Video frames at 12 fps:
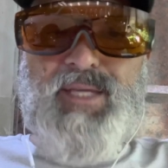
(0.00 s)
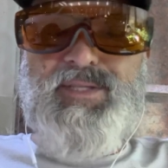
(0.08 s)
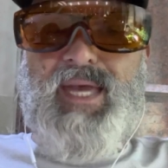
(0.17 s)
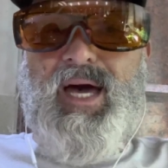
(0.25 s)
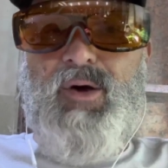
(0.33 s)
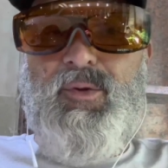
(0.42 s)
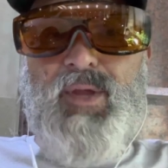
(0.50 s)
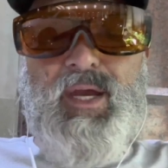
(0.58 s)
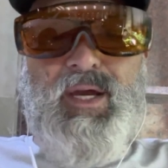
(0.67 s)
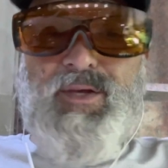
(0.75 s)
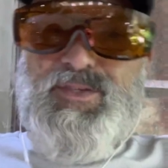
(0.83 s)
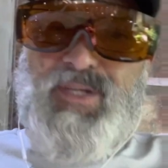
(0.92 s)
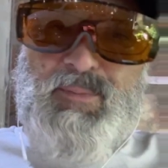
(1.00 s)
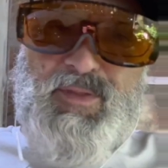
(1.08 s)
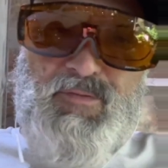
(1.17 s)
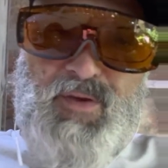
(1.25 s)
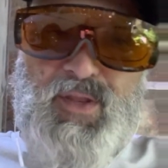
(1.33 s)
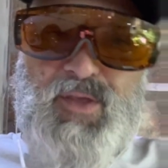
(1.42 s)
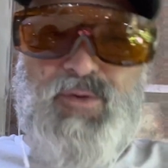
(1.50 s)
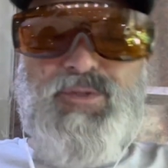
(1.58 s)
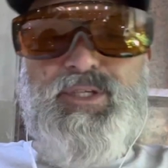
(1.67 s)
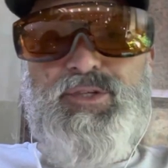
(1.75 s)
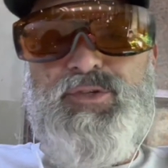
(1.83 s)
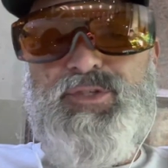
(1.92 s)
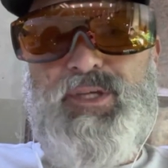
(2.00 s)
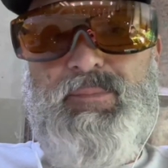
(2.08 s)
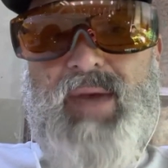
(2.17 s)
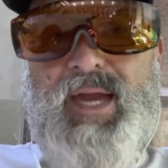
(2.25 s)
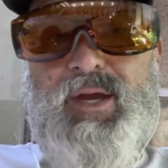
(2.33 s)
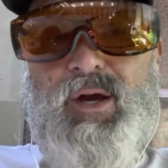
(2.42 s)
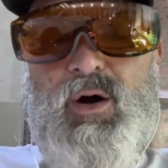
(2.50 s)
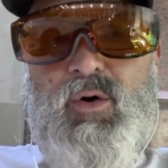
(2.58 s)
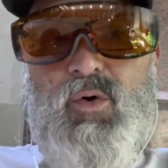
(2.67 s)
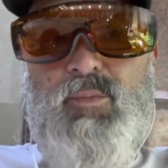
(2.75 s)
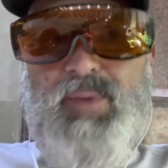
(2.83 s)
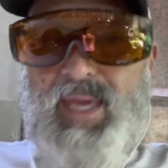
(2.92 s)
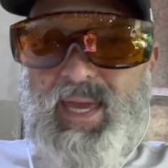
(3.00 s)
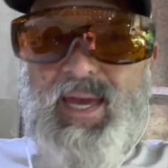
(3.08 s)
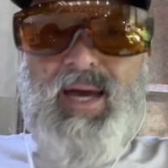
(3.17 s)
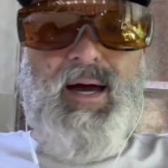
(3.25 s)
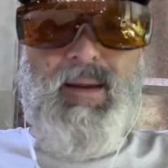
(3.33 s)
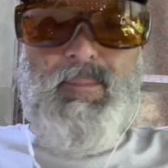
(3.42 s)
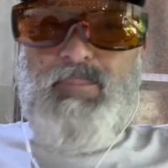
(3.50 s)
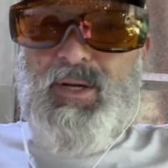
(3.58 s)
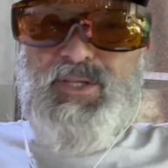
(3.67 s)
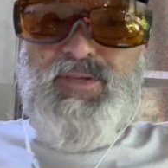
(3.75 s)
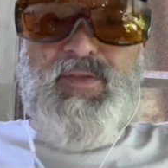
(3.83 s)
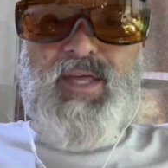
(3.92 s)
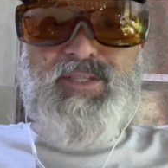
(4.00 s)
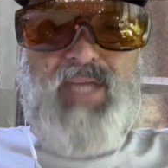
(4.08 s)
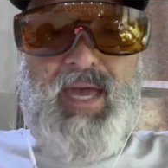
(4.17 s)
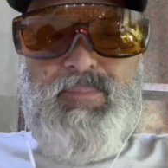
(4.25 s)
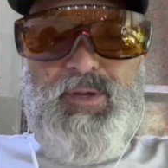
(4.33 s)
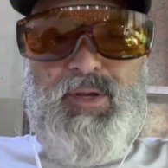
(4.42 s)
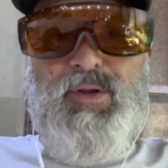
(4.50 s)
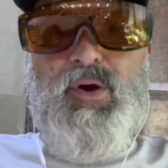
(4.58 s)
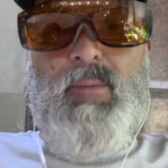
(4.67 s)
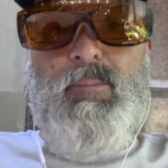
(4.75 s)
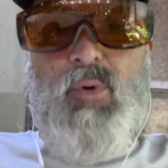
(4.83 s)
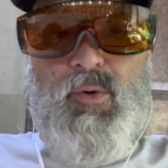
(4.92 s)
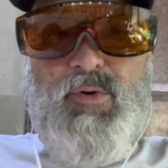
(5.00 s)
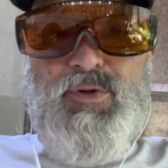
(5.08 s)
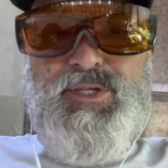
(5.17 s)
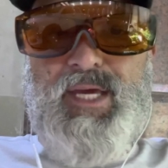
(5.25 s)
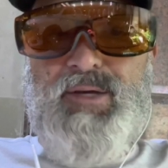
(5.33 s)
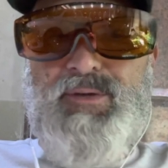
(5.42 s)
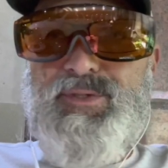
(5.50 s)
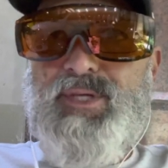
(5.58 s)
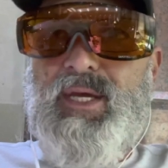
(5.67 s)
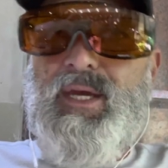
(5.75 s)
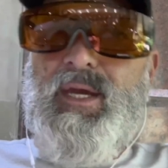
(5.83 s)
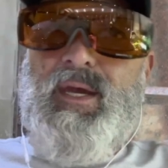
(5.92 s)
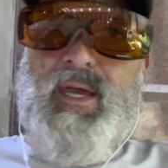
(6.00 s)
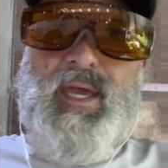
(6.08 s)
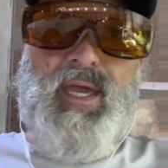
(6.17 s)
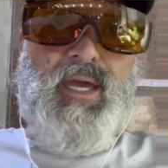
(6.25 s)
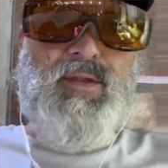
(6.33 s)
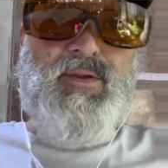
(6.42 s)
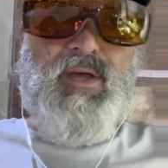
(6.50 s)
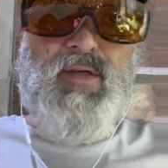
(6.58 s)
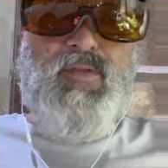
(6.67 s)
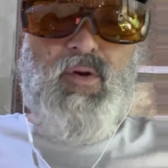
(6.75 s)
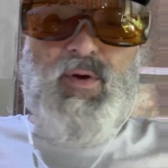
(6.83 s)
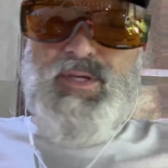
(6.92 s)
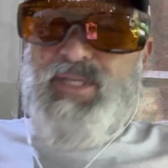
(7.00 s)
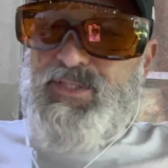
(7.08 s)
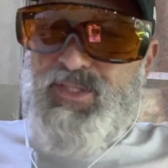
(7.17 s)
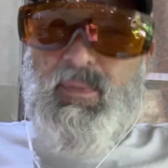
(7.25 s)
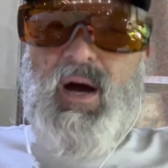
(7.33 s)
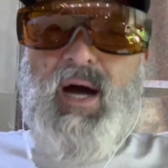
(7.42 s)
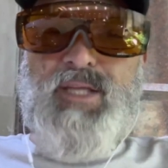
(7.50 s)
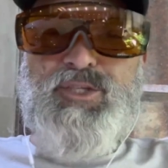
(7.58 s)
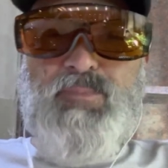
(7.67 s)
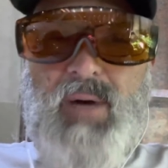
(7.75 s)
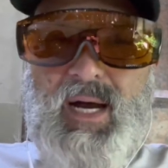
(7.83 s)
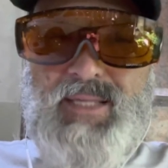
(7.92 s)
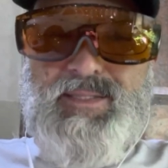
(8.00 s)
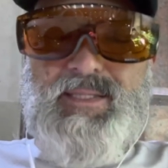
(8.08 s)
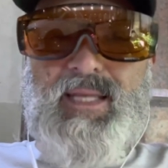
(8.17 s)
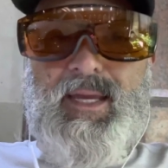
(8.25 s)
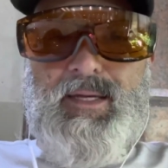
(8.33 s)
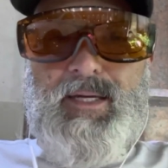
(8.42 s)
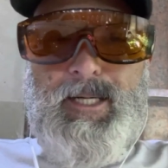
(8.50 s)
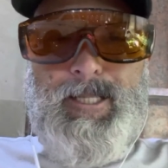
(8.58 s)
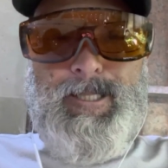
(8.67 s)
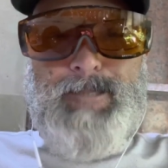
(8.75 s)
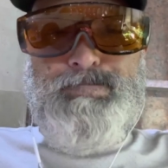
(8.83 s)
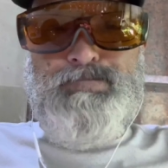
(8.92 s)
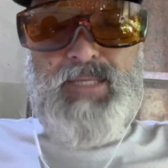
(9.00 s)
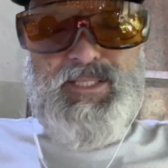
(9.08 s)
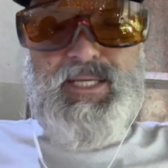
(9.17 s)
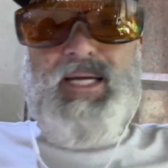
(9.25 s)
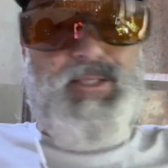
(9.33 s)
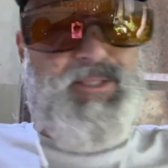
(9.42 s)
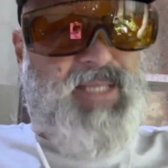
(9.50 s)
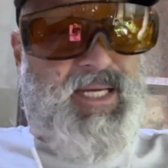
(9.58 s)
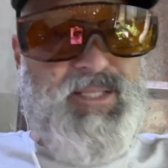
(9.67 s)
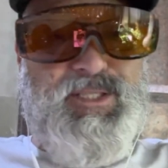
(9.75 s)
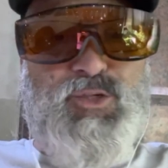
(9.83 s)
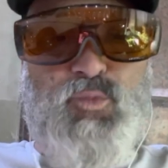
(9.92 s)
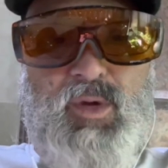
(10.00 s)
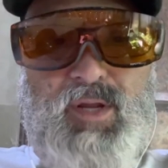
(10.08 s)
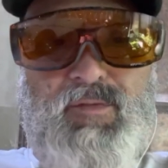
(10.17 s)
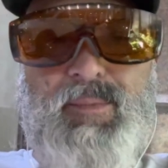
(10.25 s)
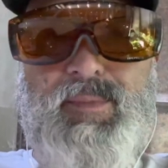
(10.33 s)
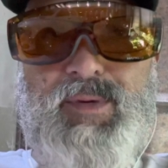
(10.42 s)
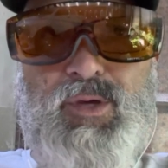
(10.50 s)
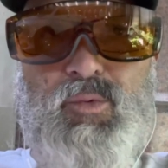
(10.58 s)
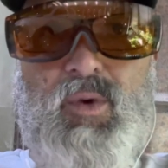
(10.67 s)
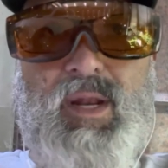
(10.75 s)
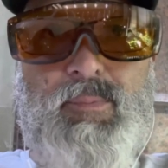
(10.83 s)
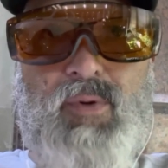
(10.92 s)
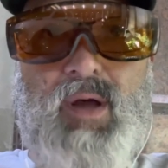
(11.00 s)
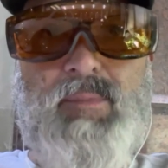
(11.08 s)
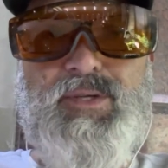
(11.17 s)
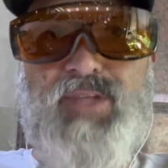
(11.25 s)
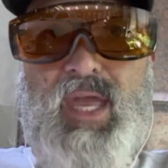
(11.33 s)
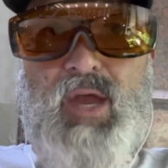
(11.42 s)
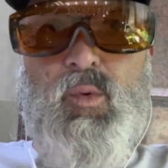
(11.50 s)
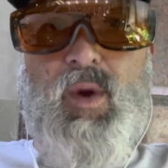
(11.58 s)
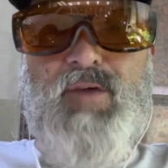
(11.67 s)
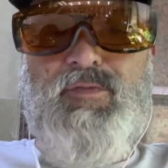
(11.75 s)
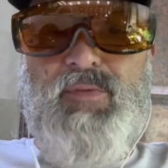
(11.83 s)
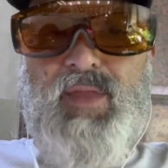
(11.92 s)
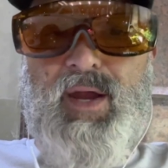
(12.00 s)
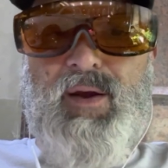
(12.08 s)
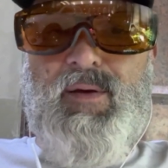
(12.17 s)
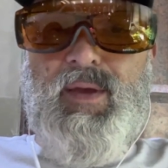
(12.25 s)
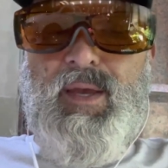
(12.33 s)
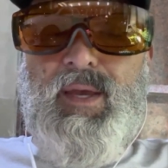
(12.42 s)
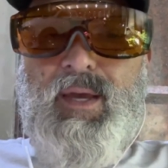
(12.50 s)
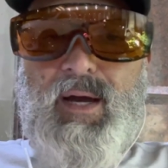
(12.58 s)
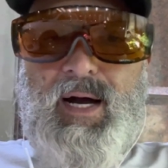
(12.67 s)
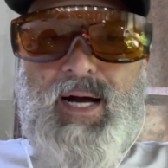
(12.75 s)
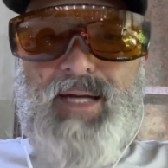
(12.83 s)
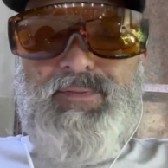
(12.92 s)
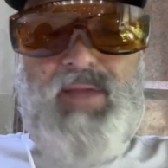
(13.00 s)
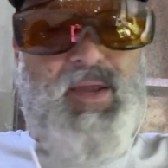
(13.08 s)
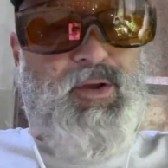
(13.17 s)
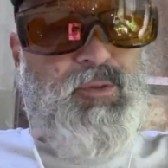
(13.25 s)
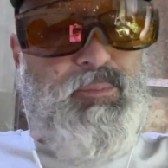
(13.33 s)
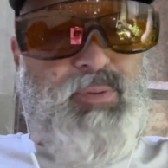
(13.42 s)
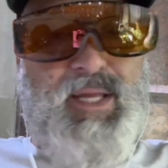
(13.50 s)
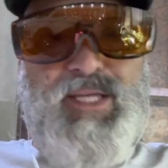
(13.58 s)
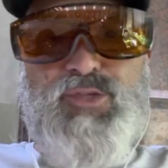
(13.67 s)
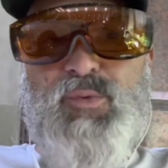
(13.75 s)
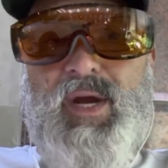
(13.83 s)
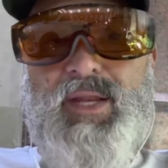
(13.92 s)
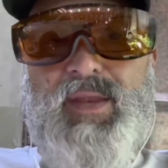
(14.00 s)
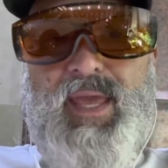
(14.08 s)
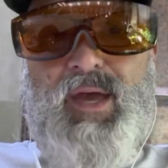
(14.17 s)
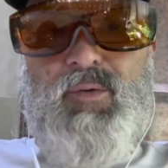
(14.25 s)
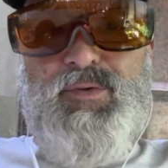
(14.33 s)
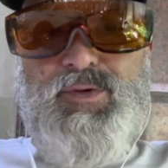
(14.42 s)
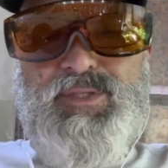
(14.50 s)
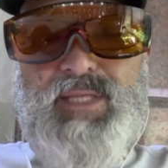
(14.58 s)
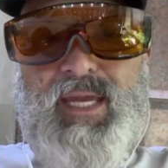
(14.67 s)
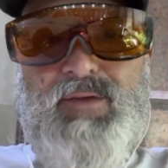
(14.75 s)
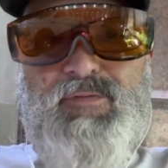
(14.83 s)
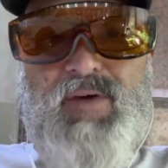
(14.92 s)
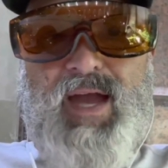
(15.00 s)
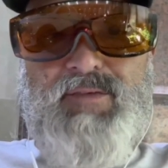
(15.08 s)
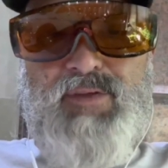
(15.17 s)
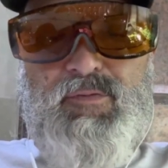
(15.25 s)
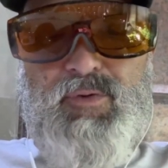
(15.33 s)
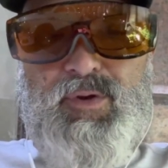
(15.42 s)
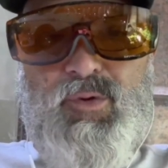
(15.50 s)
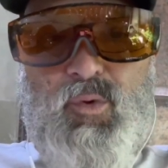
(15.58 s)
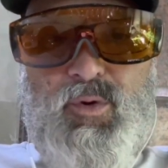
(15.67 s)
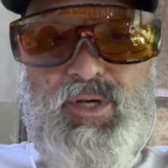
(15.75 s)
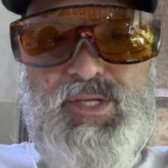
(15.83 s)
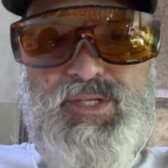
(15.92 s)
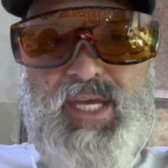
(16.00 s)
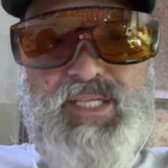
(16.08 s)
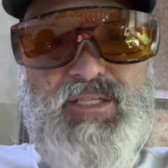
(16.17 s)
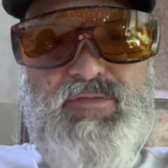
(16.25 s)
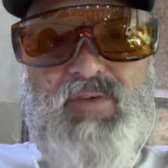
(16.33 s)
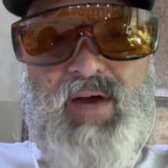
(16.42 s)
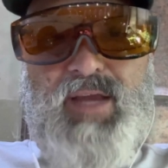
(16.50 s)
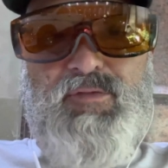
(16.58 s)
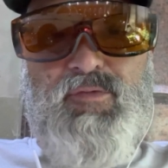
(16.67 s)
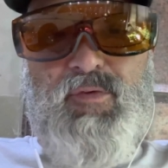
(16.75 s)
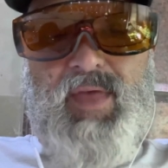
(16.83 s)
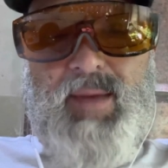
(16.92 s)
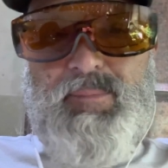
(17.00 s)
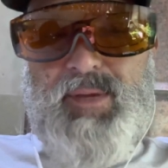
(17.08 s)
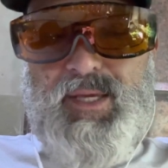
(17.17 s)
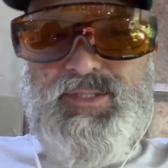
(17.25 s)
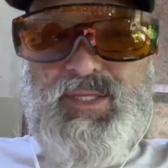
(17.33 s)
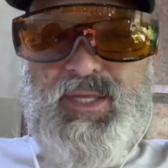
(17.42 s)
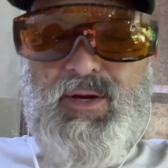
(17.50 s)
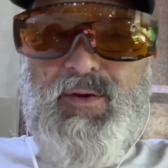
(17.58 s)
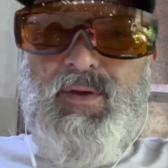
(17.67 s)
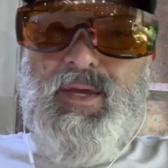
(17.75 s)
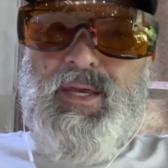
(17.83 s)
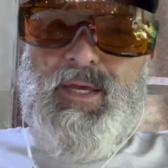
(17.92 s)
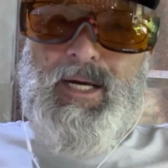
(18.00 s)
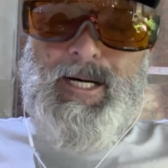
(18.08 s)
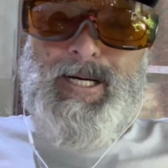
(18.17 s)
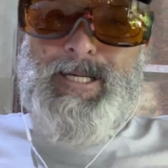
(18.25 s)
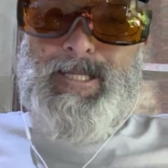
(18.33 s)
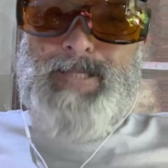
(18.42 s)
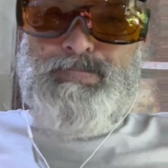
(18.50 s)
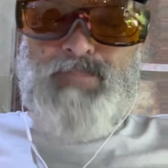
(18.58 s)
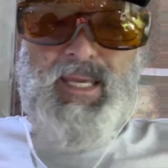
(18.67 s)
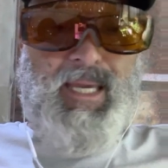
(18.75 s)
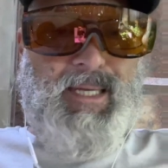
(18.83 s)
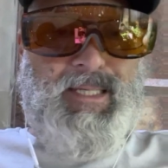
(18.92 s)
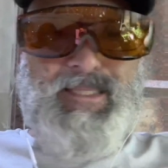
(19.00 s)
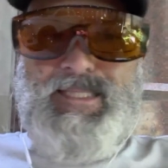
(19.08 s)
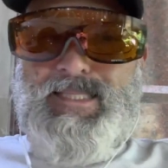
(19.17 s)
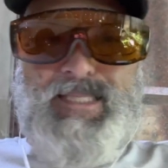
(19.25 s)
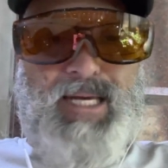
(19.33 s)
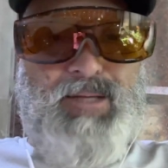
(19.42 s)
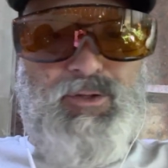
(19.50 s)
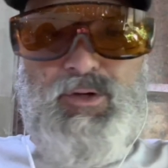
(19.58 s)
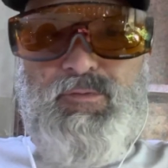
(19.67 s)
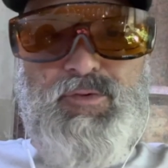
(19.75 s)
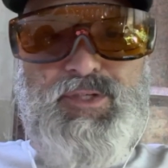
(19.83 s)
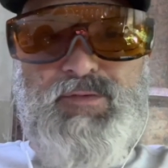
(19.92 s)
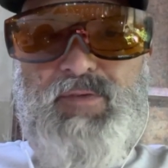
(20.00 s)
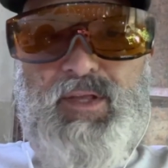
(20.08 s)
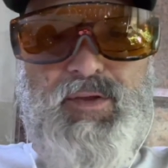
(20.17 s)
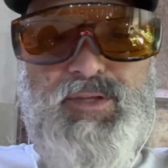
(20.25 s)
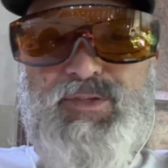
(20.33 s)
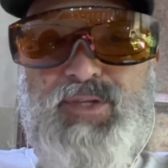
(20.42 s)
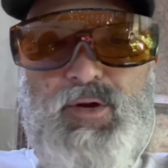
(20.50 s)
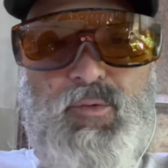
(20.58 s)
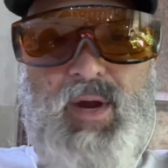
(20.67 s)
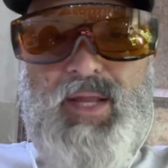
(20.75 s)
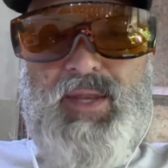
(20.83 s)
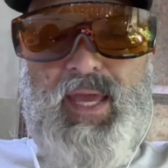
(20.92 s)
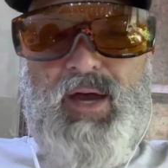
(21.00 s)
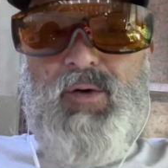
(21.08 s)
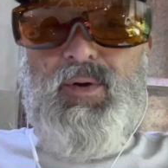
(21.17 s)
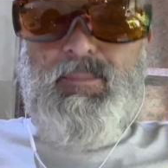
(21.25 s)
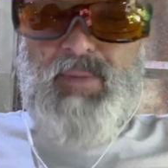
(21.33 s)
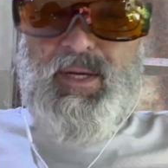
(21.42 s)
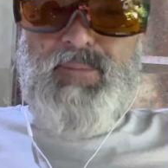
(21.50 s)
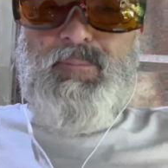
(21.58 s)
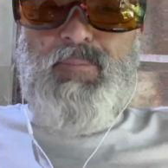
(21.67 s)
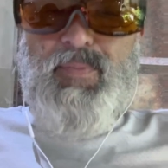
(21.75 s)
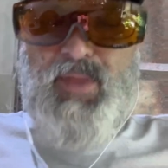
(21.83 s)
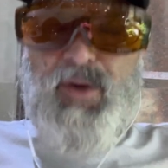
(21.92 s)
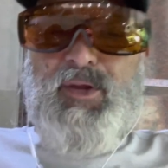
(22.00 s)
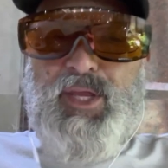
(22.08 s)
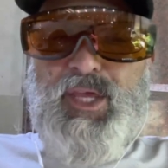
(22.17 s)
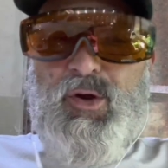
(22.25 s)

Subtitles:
out some of the videos that you see back home. Yeah, a bunch of that's happening on border towns, and there is some hot spots, like Zacatecas is one of them. You want to probably stay away from there. Not a good place right now. There's like 5 different organizations fighting for that piece there. And it's just not good for civilians there right now. But they're going to get a